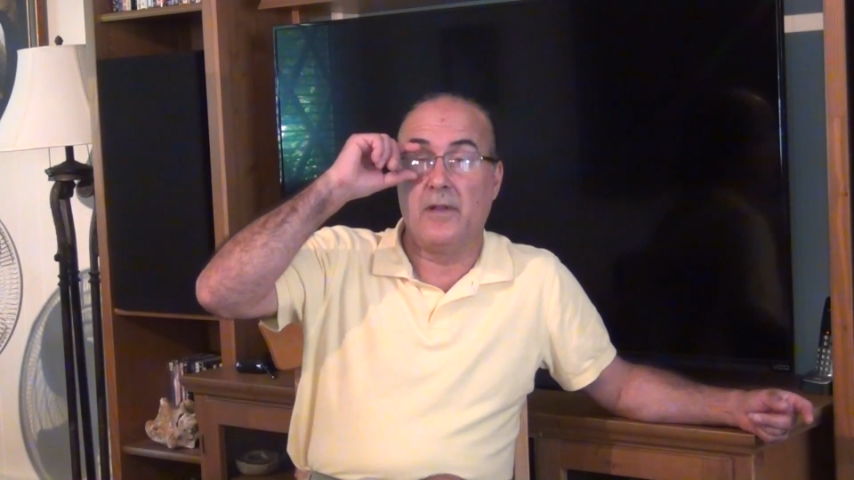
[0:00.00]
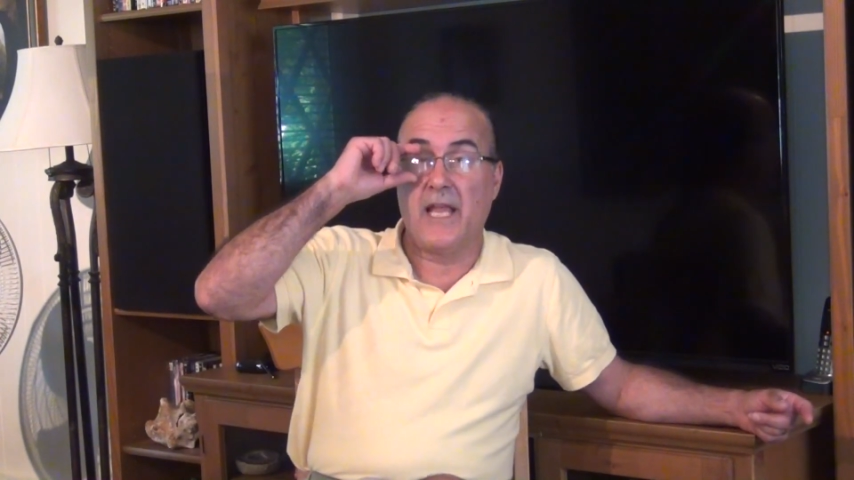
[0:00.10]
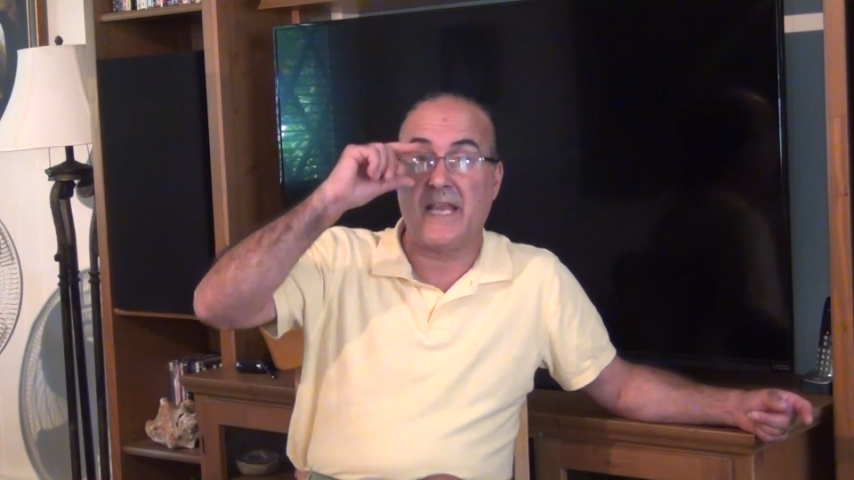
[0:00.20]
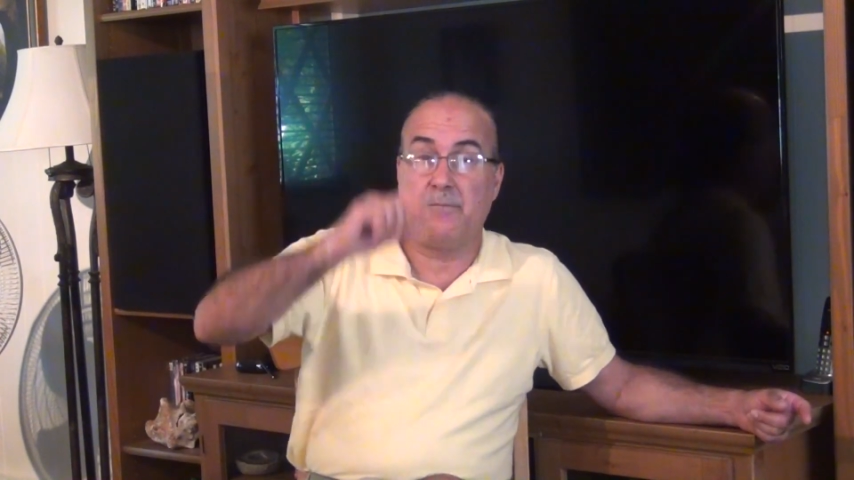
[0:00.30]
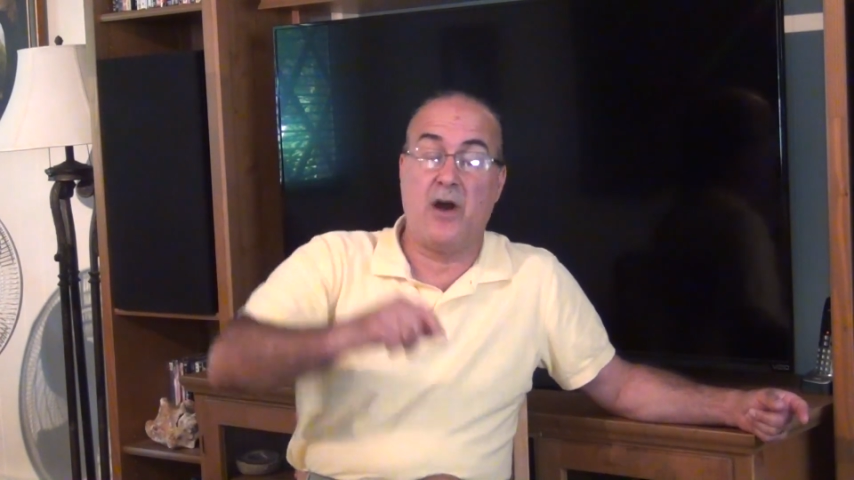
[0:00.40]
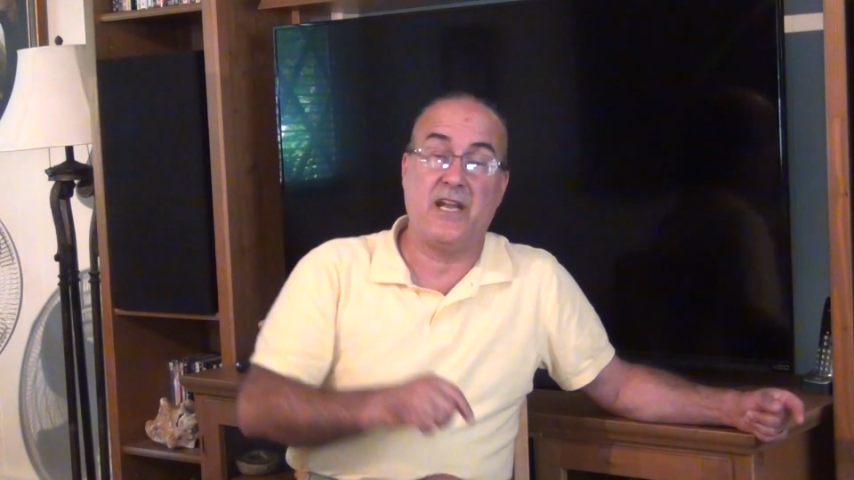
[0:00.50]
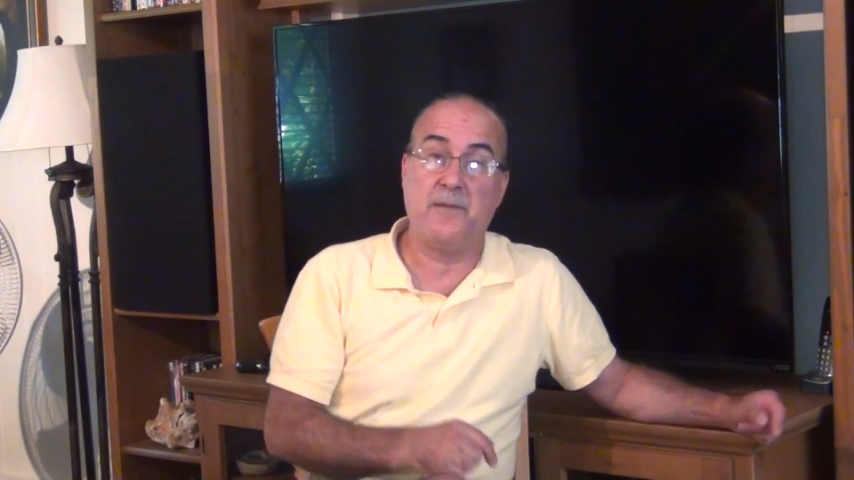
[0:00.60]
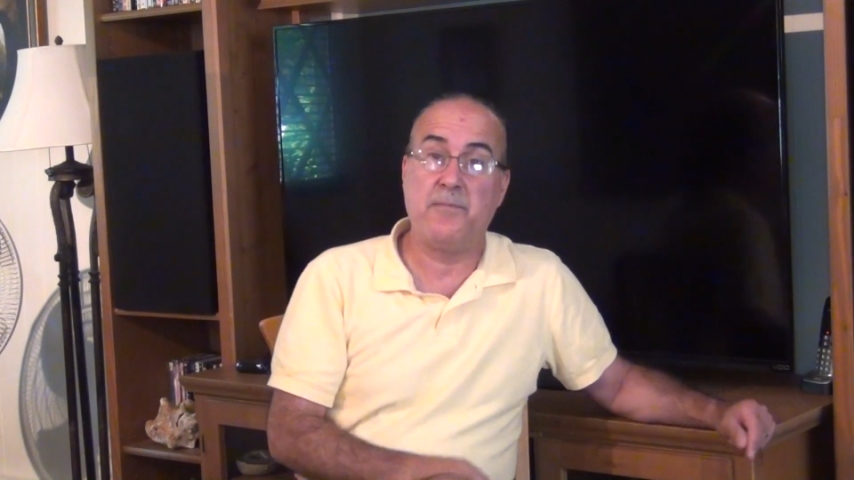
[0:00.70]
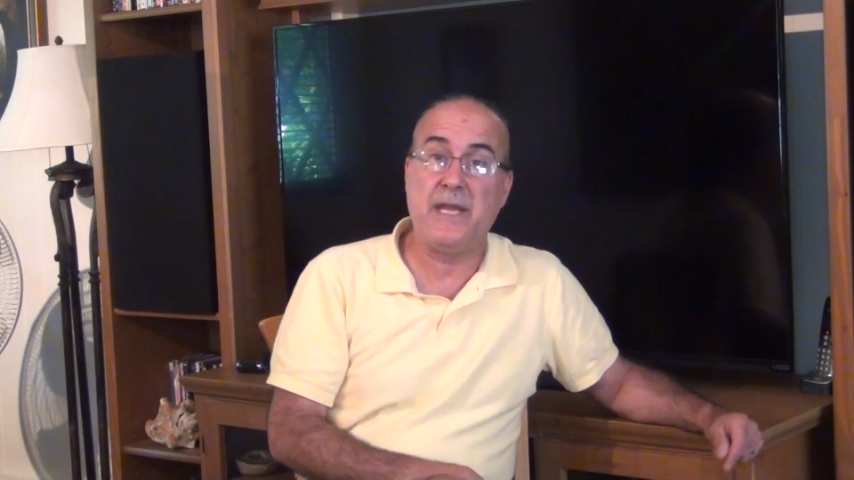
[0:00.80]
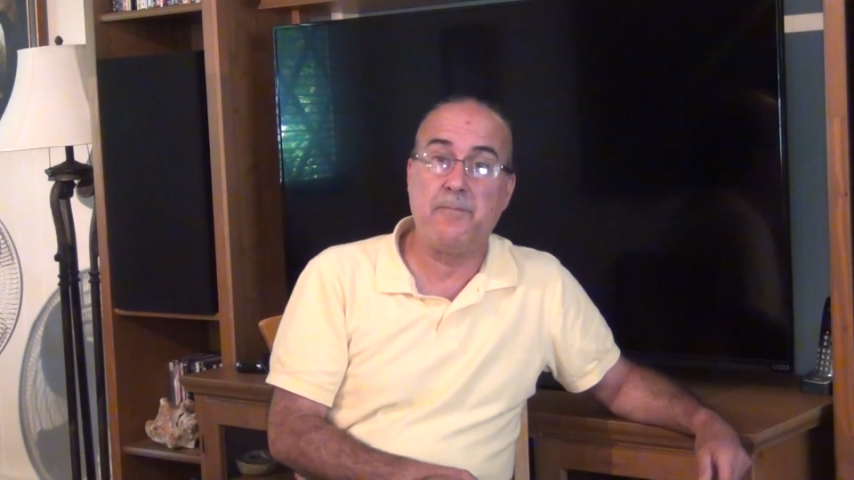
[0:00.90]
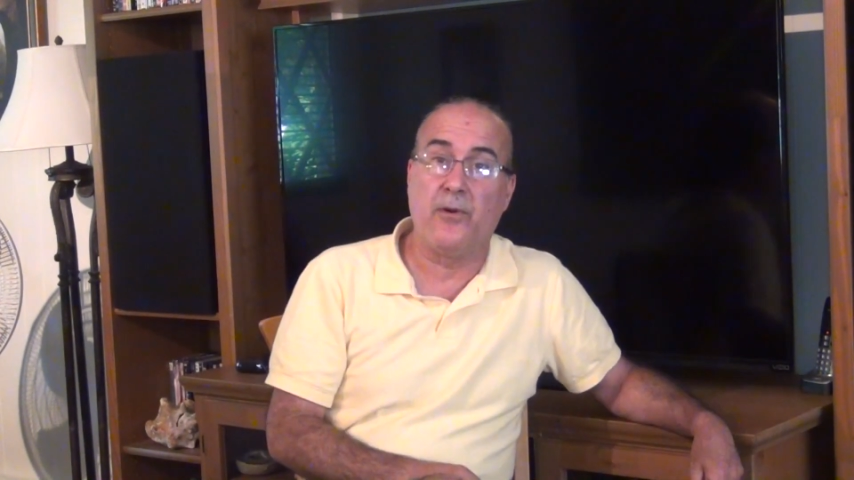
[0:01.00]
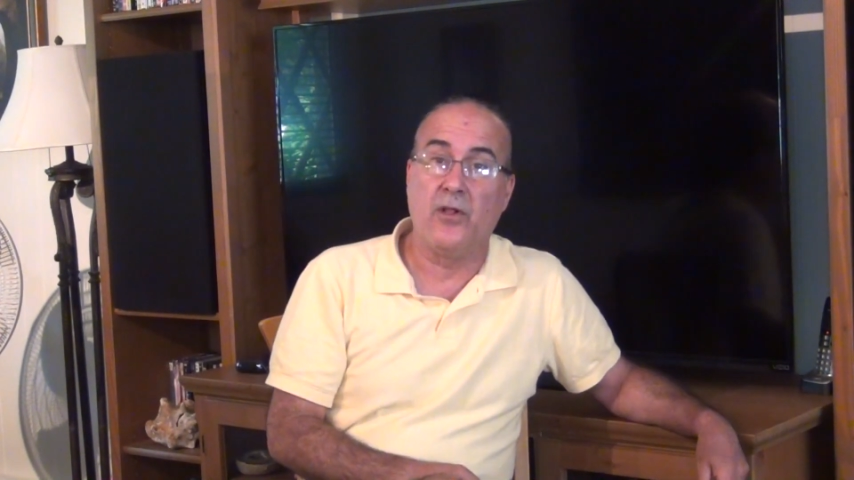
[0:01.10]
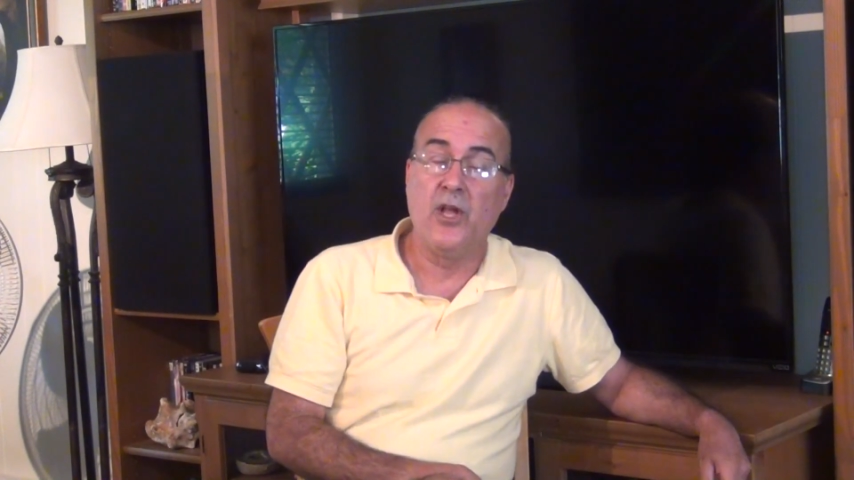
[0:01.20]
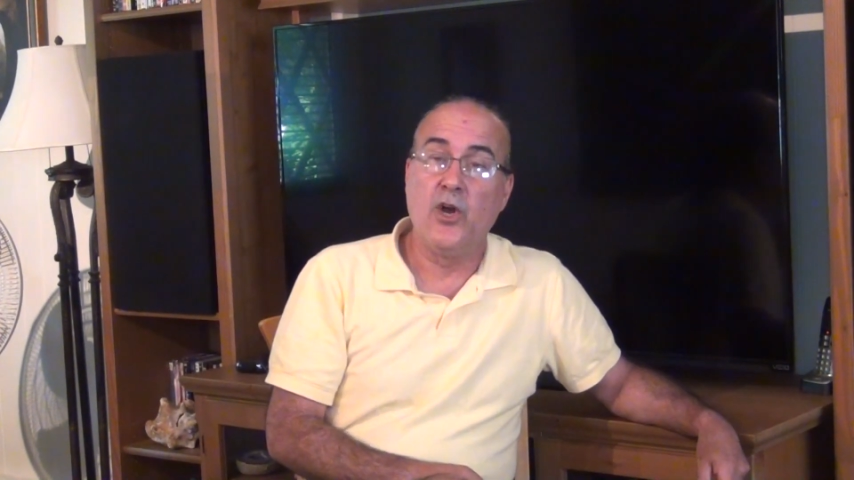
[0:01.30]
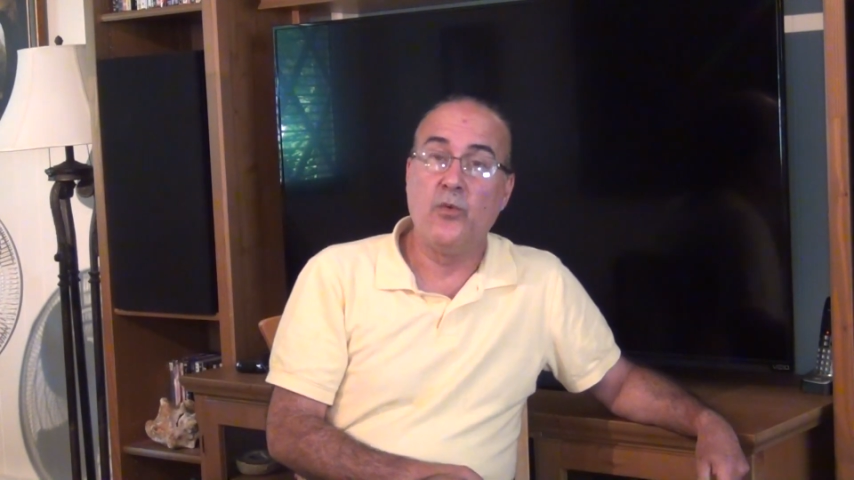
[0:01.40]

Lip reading: like-minded people.